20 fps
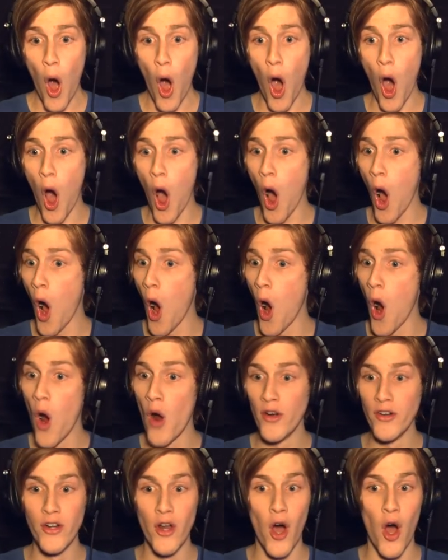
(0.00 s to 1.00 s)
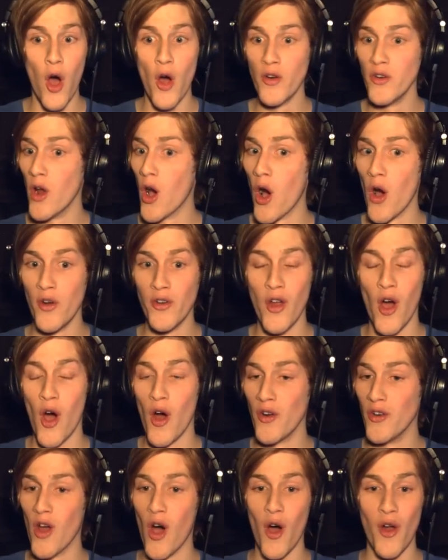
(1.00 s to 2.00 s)
Oh, no, no,
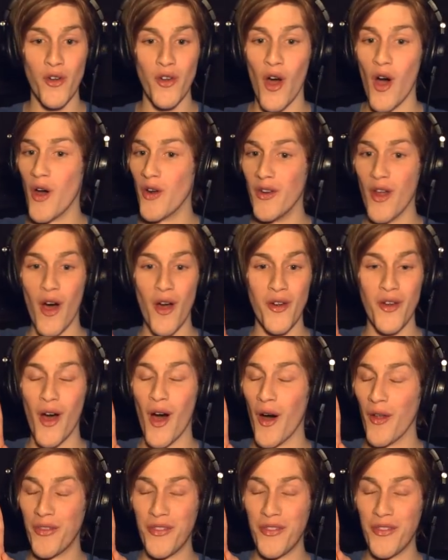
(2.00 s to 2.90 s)
no, no, no, no, no.